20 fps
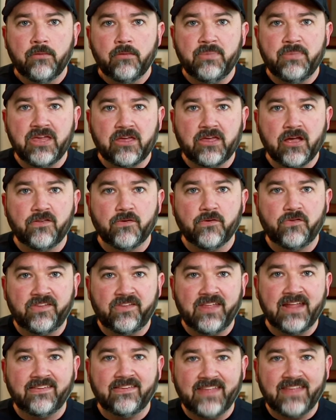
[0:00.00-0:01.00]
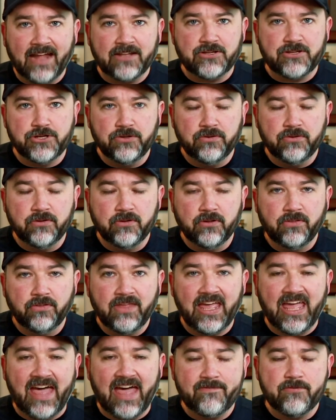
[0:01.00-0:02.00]
because of state statute.
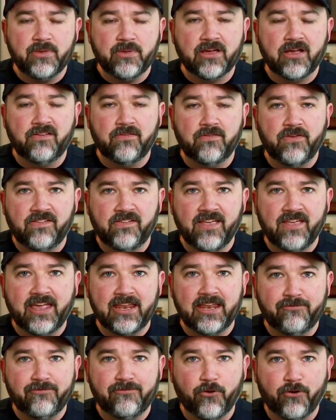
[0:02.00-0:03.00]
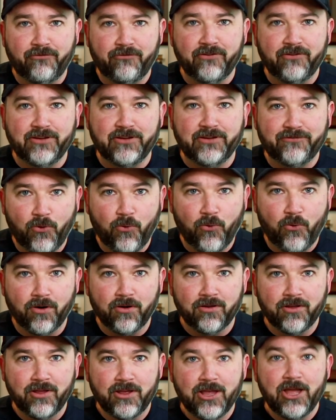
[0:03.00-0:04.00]
They have it because of Executive Order
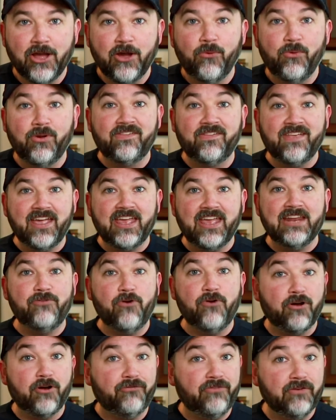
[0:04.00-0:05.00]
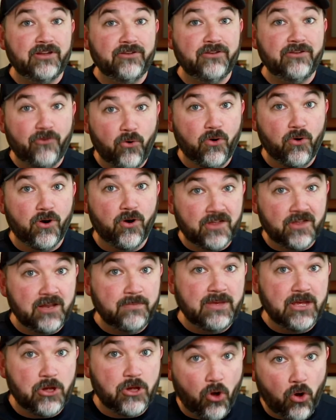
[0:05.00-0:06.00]
54. Well, Executive Order 54 is going to
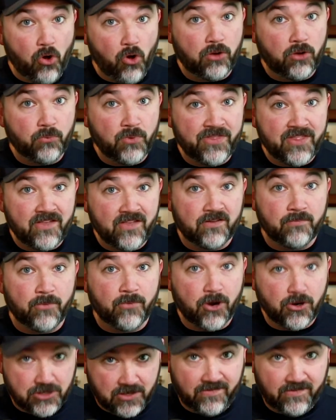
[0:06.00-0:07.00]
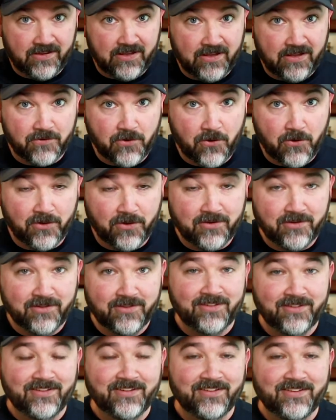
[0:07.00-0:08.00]
be gone when this emergency is gone.
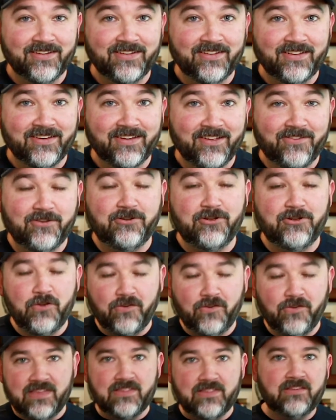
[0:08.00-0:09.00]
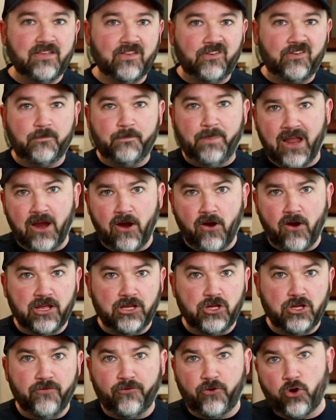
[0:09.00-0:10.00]
So do you see the disparity
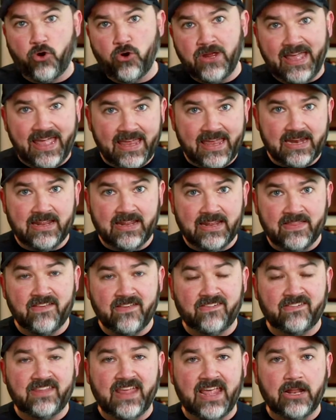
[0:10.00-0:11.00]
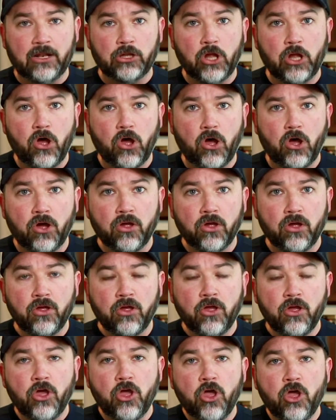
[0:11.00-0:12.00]
you've created in this state law
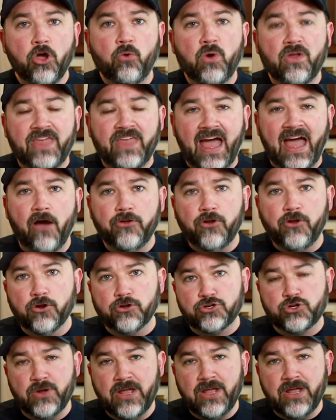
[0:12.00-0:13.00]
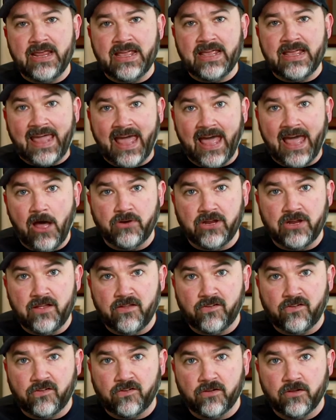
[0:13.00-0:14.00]
with how you're treating
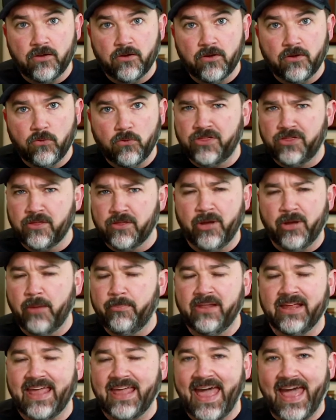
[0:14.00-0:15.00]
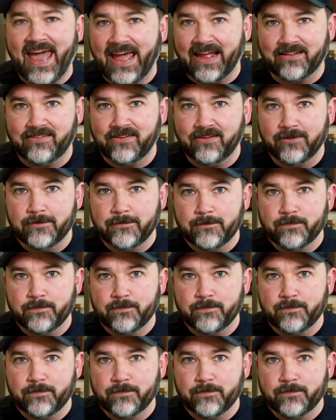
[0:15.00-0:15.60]
counties with a public act?